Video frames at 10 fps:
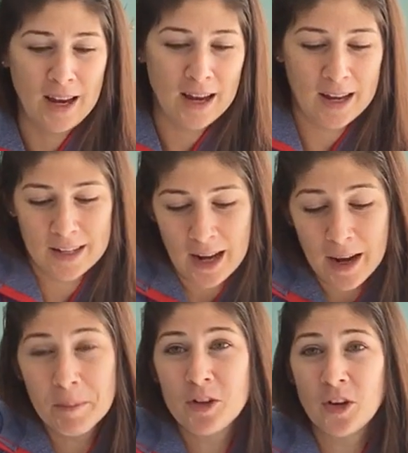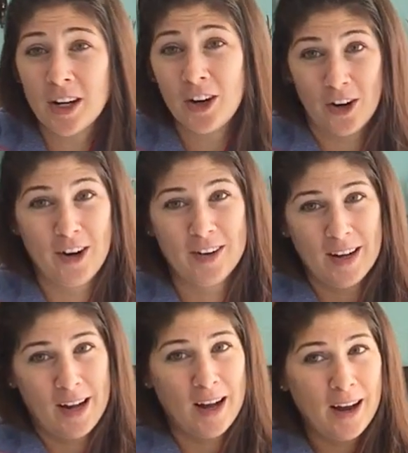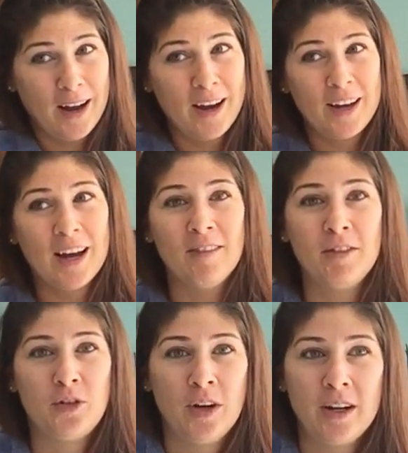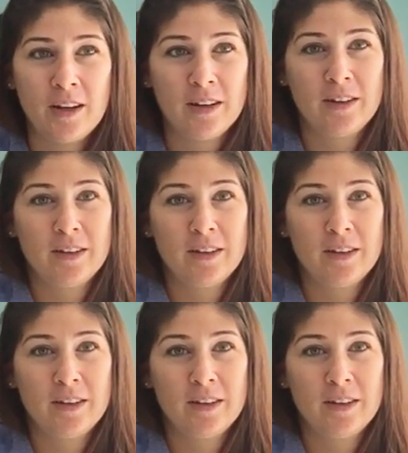And I'm a drinker. I have a drink